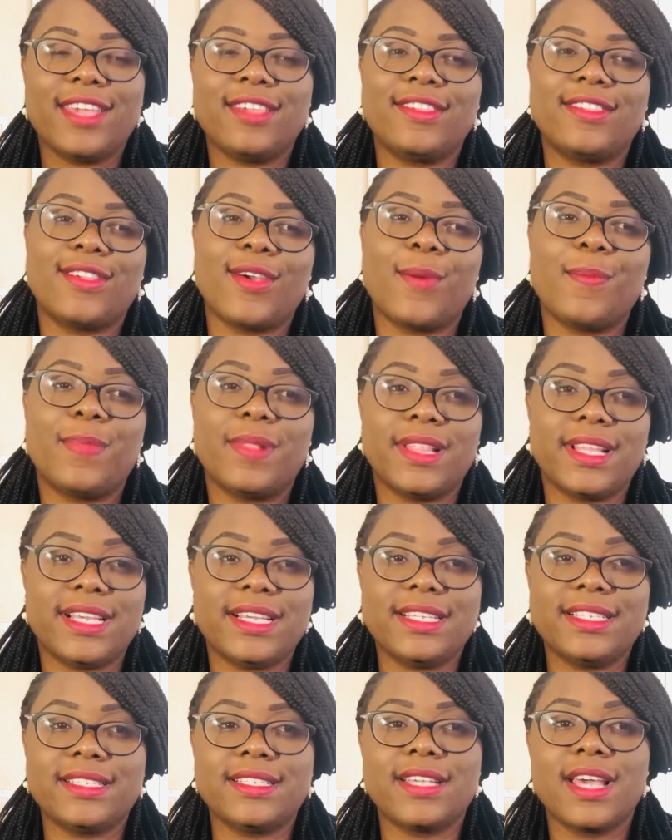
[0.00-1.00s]
So
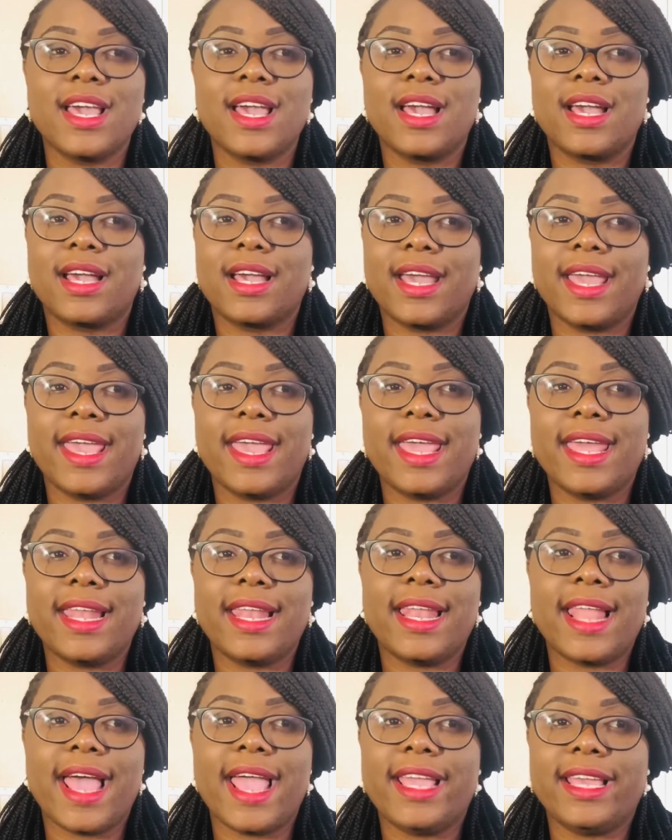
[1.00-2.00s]
please go ahead,
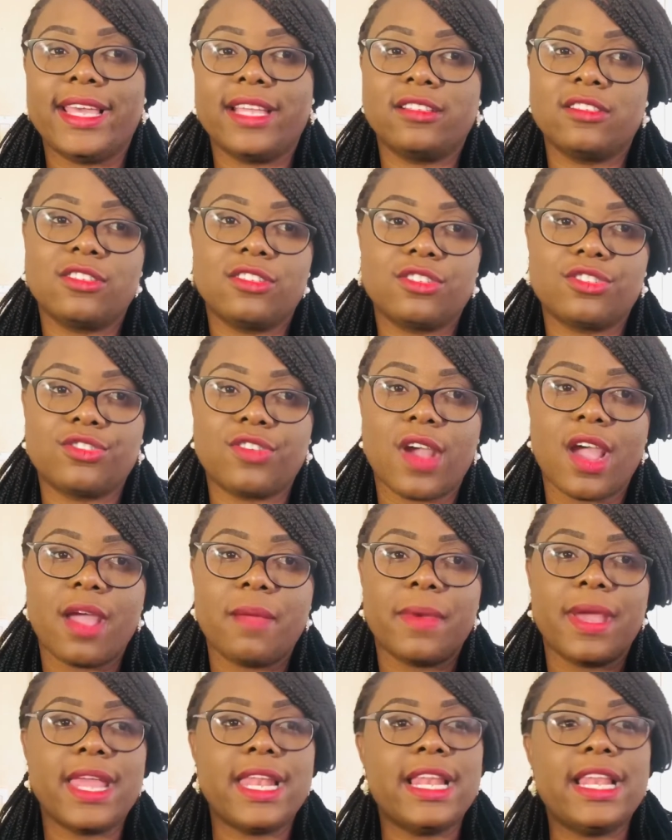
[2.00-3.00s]
like and subscribe,
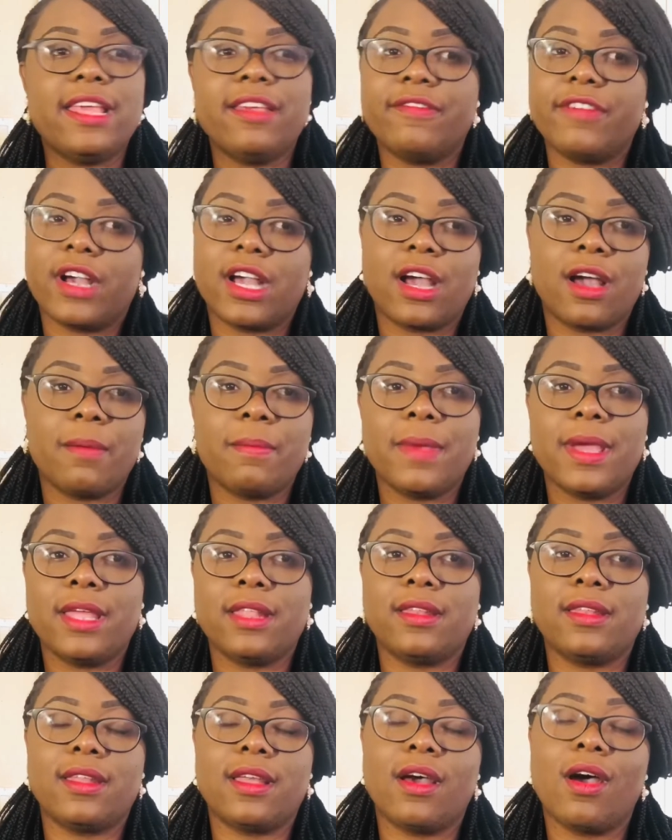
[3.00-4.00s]
and leave a
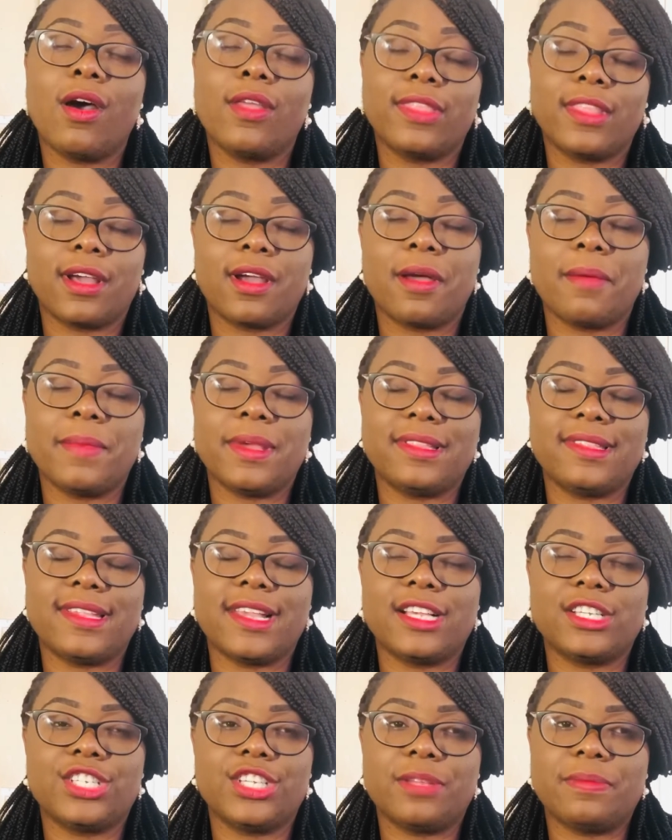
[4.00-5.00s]
comment on the comment
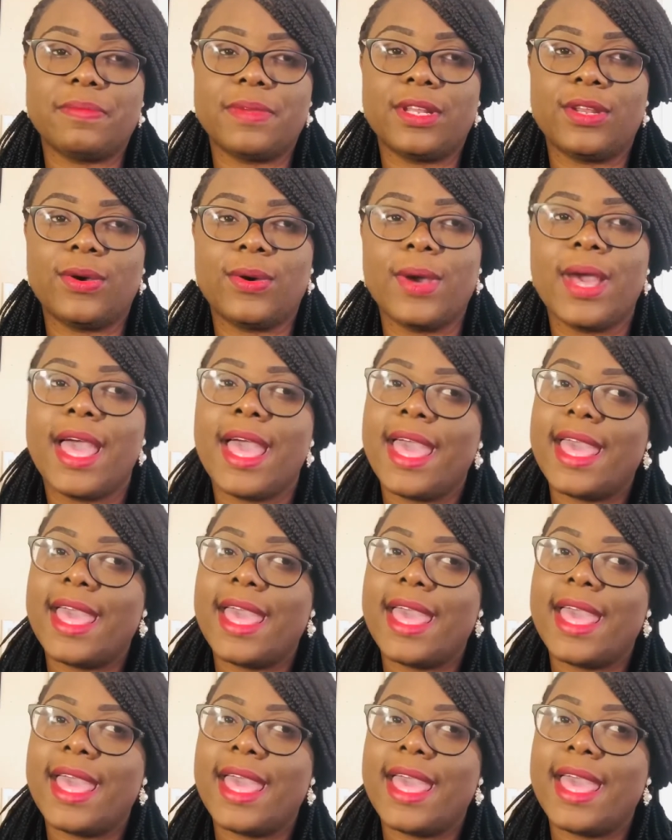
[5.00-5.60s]
section below.